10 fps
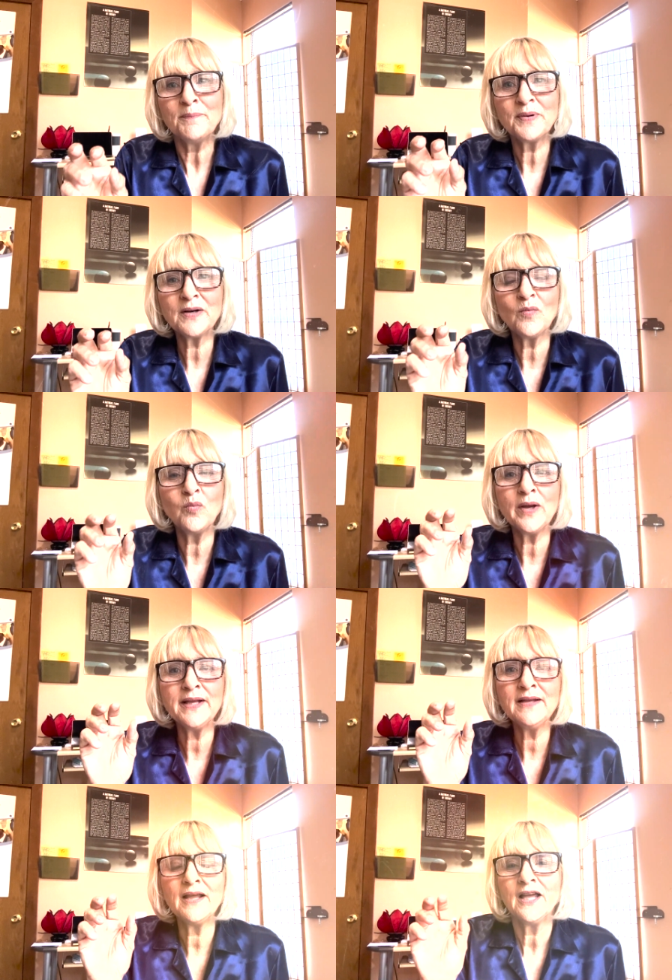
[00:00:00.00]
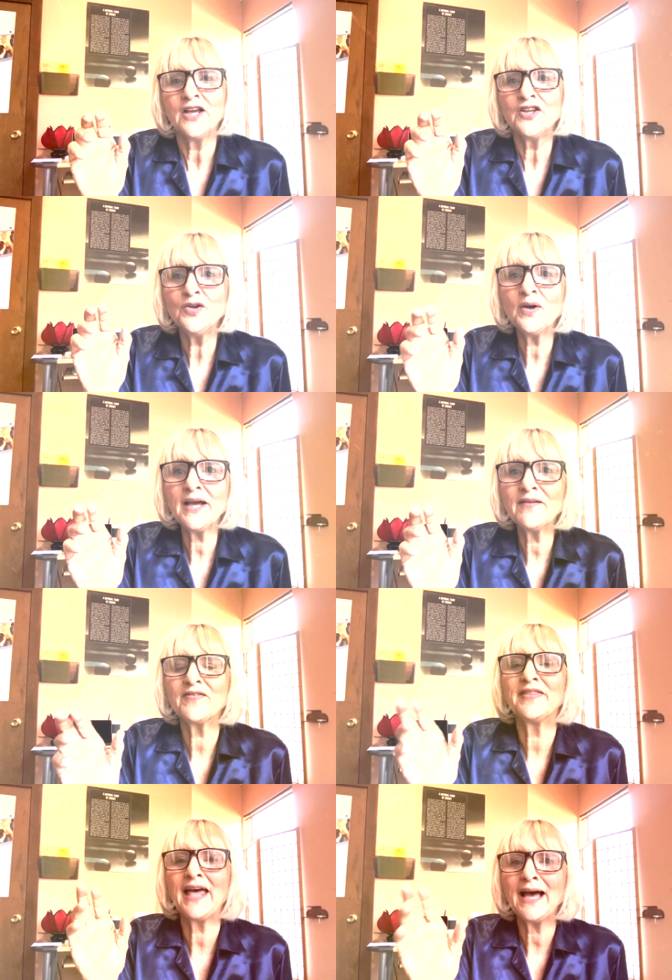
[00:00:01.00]
But when you
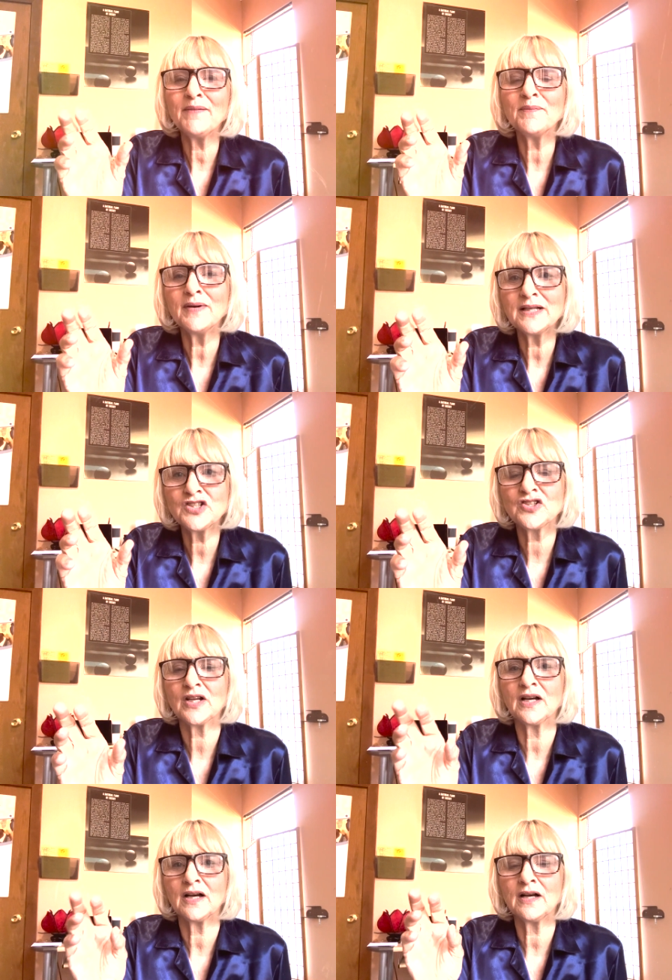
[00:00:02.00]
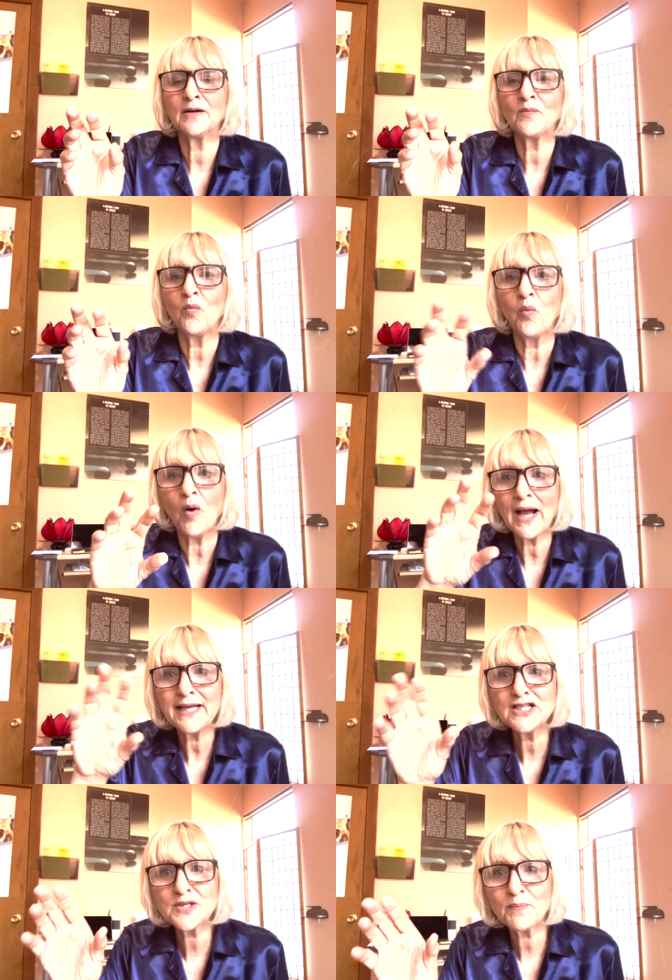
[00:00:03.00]
have that much um,
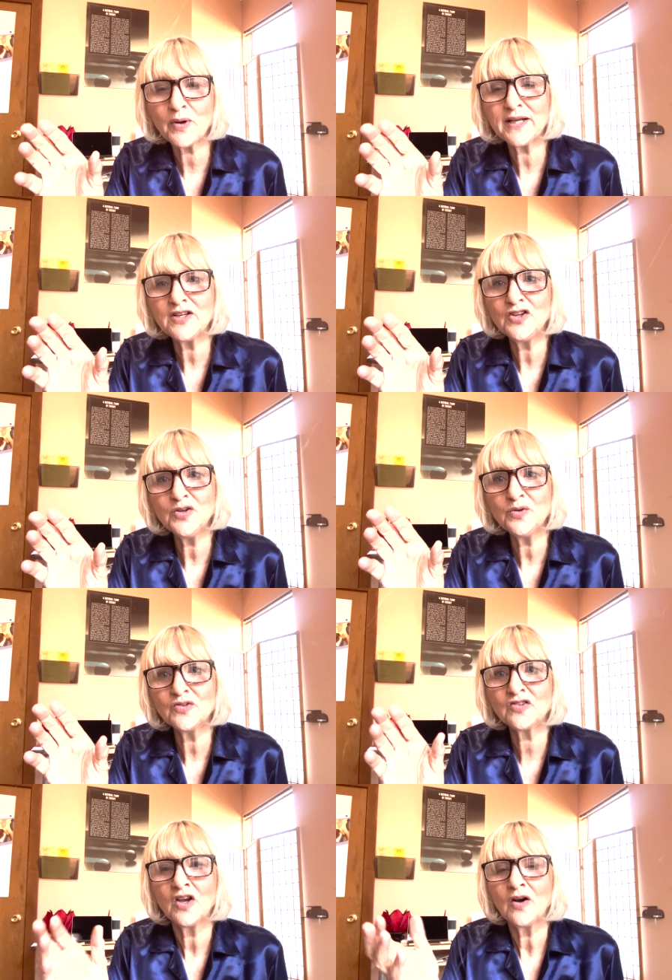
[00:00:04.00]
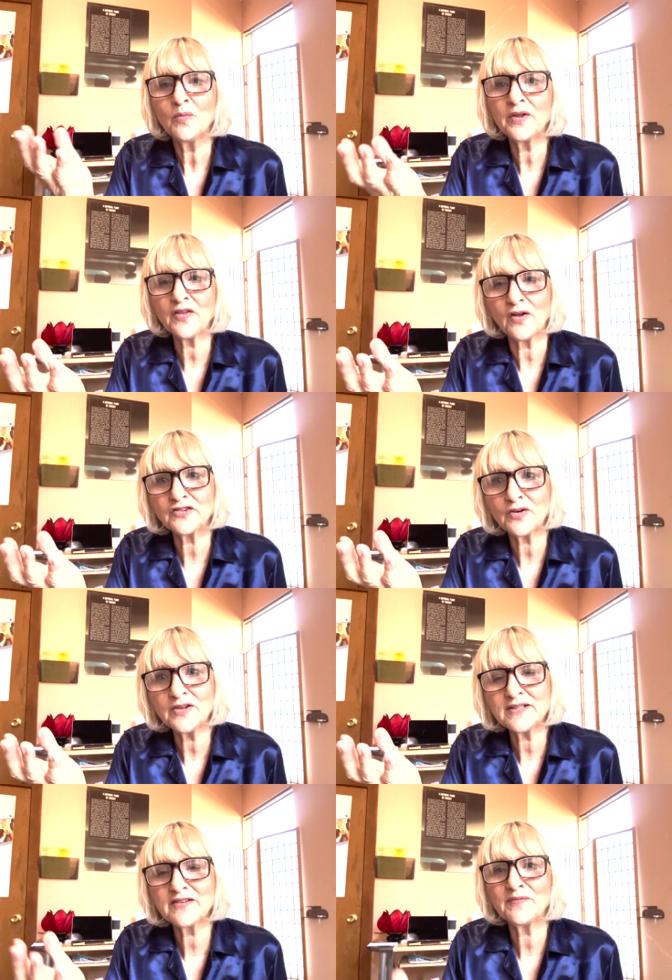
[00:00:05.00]
widespread use with
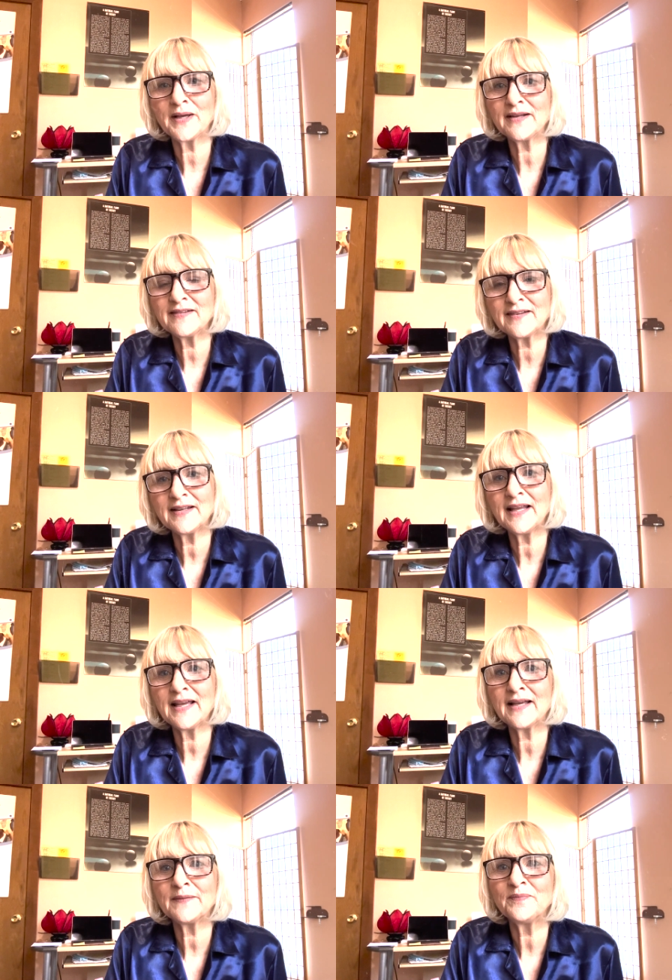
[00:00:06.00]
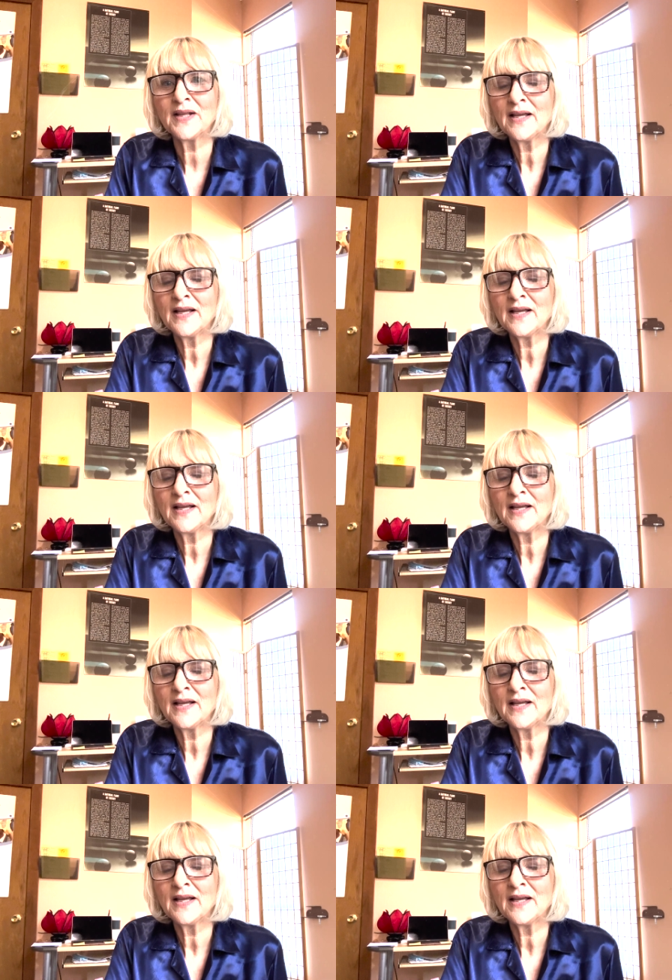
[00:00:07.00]
alternative medicine and